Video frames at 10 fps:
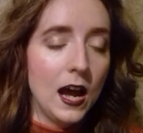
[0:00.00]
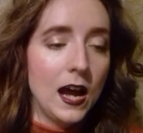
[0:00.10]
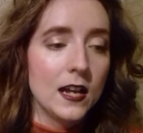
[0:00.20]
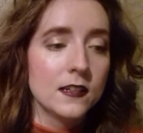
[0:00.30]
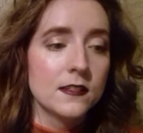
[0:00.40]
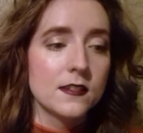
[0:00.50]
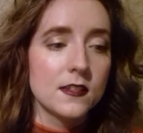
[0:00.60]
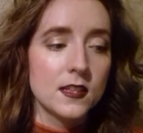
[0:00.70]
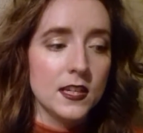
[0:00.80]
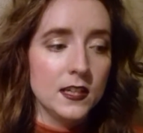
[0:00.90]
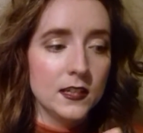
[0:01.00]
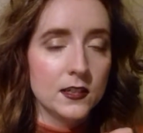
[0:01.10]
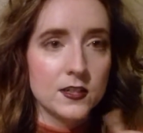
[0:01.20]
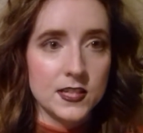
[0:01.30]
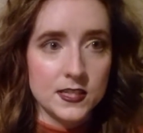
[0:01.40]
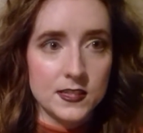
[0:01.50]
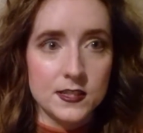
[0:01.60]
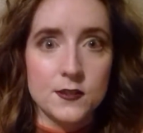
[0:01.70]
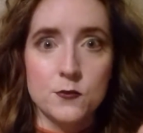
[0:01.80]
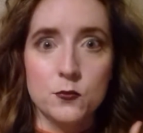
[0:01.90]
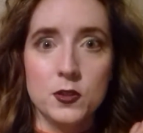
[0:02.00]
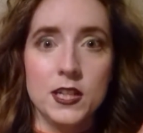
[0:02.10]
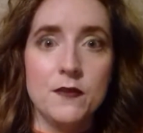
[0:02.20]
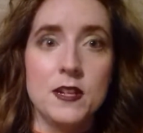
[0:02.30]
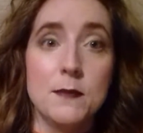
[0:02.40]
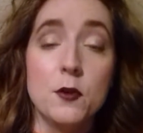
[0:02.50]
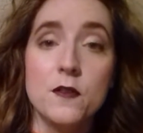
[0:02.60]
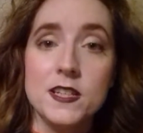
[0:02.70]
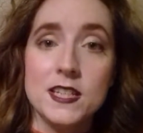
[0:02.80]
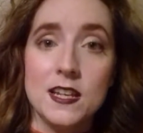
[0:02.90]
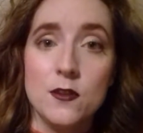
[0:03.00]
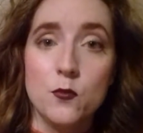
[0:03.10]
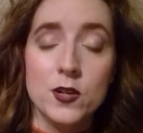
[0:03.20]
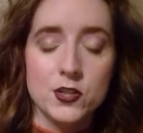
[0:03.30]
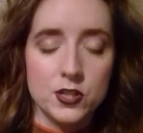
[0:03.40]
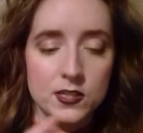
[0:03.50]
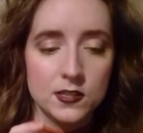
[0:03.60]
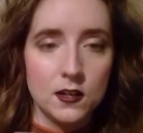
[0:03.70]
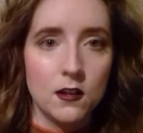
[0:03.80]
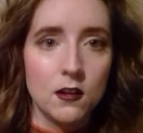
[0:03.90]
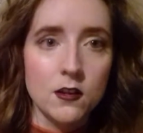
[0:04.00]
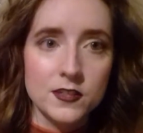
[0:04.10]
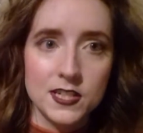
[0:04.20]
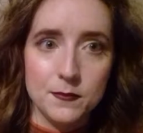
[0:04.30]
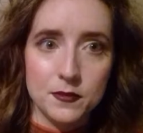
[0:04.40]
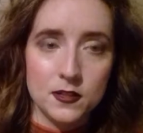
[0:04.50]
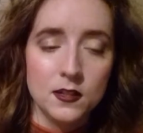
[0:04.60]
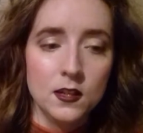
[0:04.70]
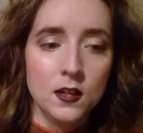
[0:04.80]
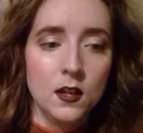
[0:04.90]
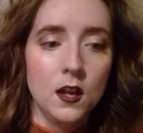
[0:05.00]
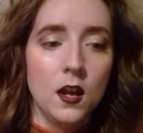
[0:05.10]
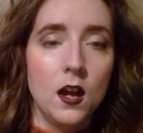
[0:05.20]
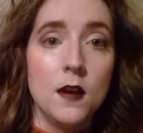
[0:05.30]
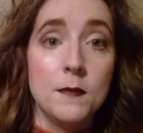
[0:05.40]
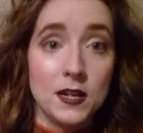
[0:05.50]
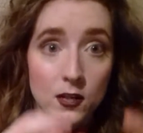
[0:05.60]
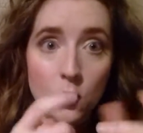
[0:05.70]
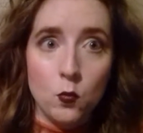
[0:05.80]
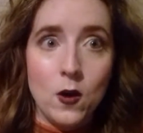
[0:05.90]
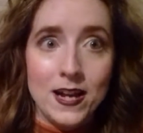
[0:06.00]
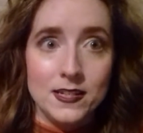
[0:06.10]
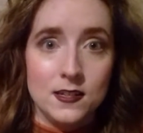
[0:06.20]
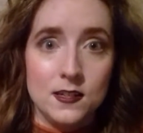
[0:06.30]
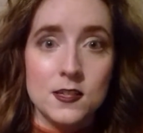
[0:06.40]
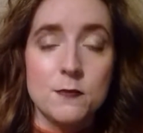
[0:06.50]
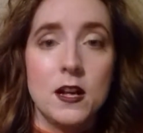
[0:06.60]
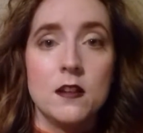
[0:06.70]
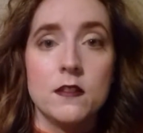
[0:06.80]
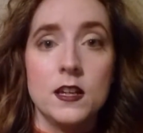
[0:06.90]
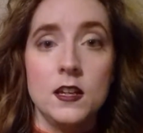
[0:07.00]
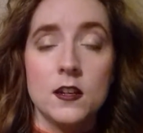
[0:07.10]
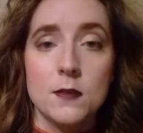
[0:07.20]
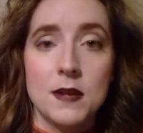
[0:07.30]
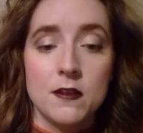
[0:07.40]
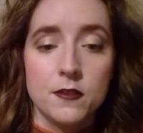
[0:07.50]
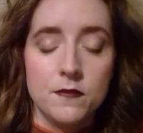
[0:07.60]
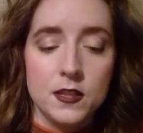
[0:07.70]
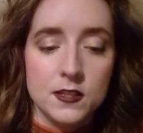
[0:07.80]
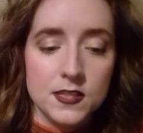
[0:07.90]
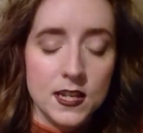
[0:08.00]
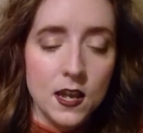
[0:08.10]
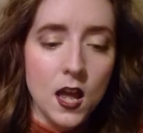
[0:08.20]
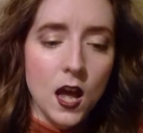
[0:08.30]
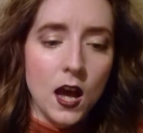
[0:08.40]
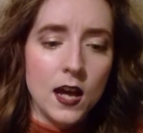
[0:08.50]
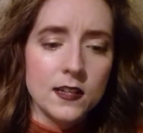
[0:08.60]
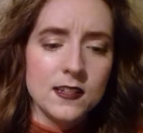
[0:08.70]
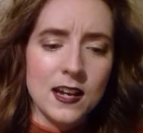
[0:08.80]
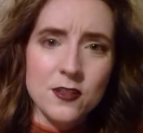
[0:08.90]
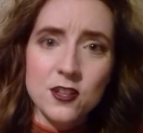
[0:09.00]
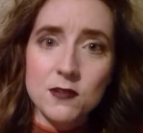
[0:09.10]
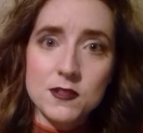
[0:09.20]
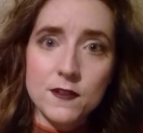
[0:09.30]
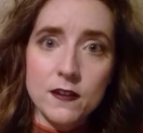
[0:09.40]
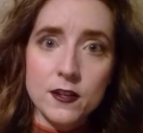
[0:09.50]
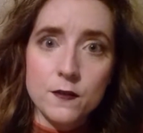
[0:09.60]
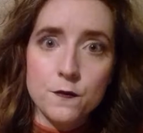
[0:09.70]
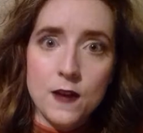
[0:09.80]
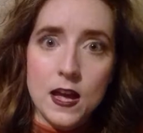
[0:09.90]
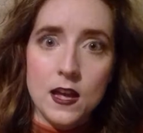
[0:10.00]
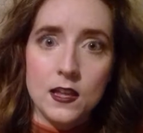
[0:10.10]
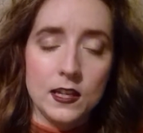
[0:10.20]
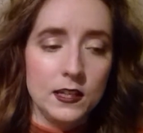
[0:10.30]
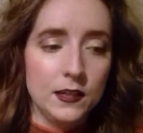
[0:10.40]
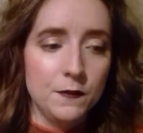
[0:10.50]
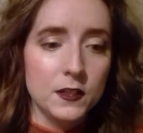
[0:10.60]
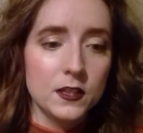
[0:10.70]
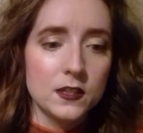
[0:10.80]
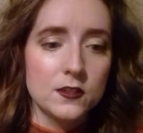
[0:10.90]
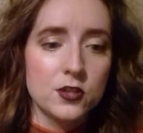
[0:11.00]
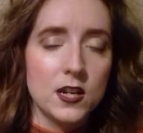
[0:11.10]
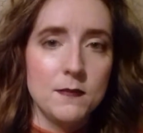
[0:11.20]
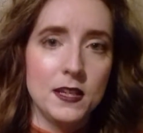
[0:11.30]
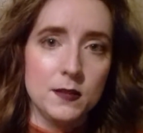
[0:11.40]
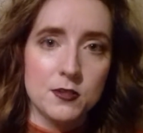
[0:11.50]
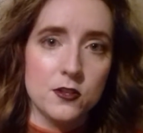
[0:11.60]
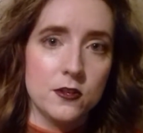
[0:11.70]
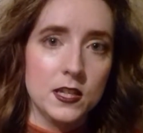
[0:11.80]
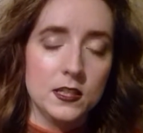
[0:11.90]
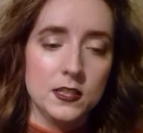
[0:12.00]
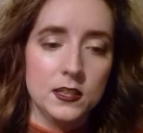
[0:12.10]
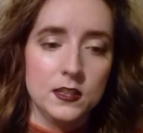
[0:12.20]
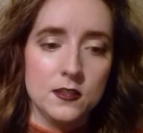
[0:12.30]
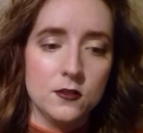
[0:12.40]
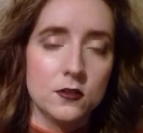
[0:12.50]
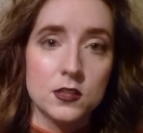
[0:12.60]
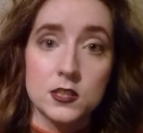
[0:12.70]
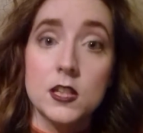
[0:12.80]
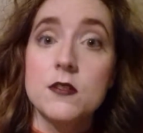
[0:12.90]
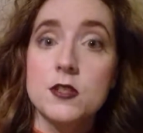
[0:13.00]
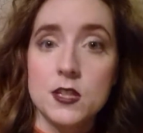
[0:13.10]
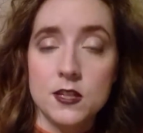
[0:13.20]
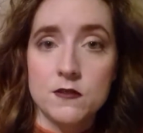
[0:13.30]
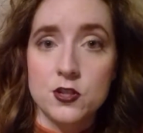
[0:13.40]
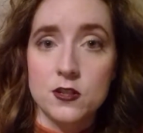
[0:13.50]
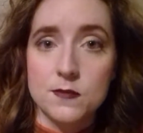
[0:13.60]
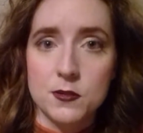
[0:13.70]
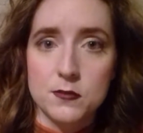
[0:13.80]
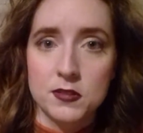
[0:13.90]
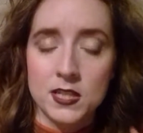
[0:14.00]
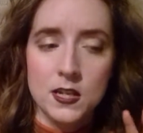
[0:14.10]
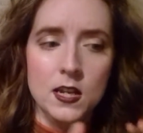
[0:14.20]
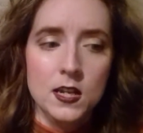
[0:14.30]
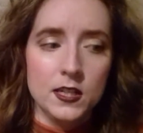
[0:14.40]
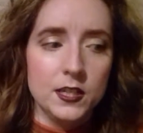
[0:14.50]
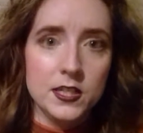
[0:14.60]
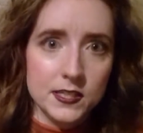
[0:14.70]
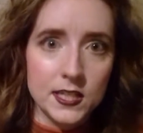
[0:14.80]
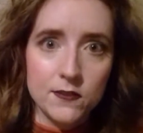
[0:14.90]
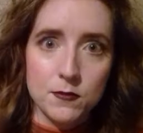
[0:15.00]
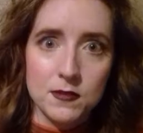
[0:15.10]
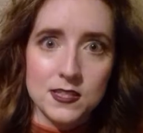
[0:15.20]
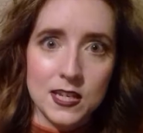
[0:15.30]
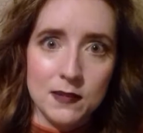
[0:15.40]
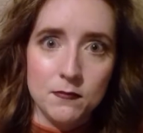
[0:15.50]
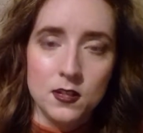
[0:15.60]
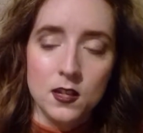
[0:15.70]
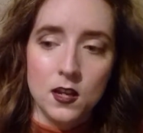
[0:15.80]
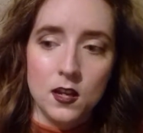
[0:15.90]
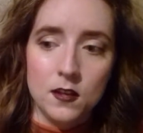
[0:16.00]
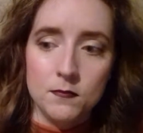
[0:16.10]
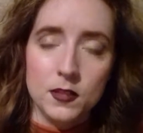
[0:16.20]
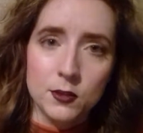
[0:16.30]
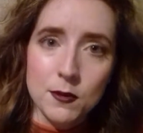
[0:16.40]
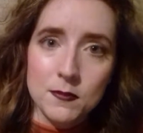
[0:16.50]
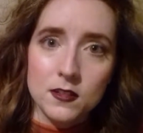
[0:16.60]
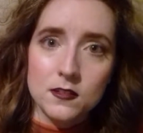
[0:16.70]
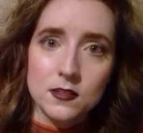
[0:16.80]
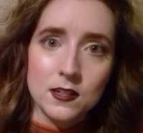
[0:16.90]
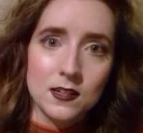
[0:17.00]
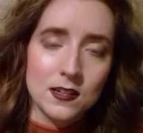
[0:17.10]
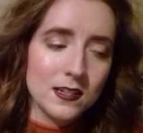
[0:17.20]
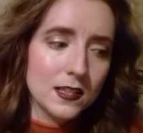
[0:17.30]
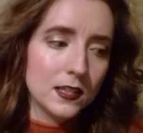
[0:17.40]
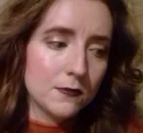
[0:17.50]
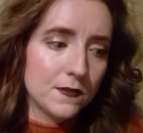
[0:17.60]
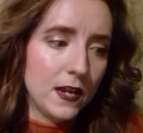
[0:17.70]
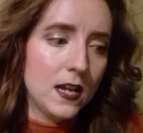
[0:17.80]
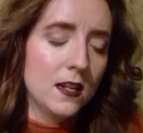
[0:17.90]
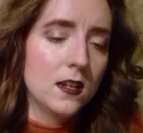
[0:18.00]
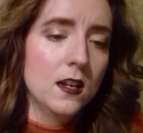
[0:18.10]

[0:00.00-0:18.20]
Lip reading: And the contestants were given a muffin tin, which is a lot deeper and a lot wider as well on the mouth of the tin. And I thought that was very unfair. Like, if you're going to try and make them as authentic or as close to the original as possible, then you need to give them the same equipment. I didn't think that was fair.